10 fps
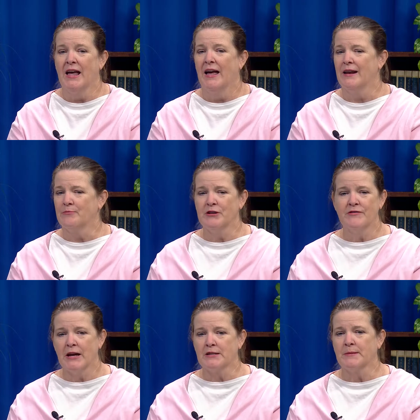and a brief
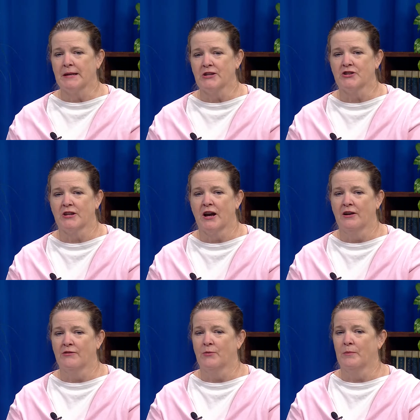explanation
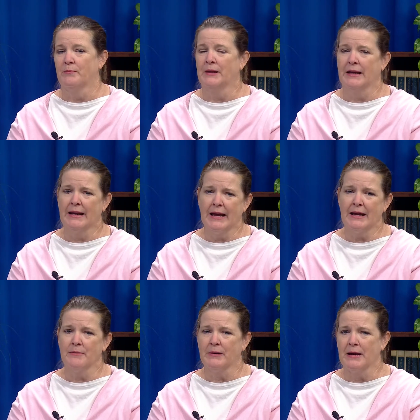of what Plan A,
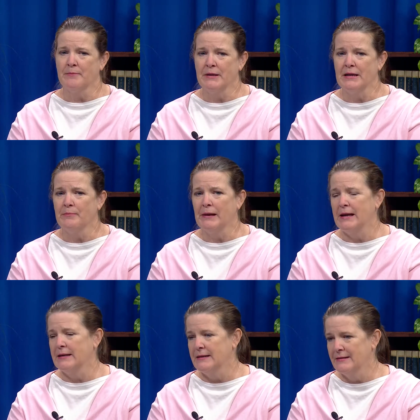Plan B,
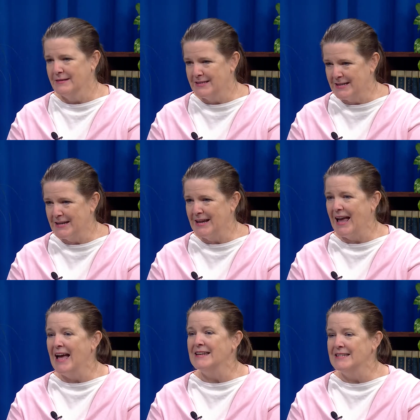Plan C,
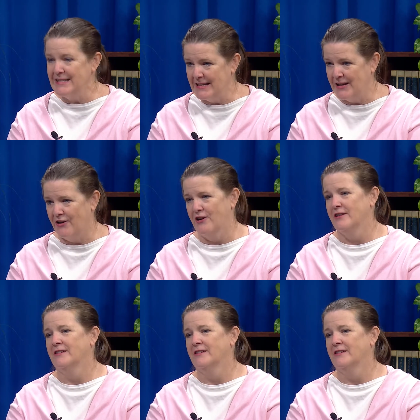and D are?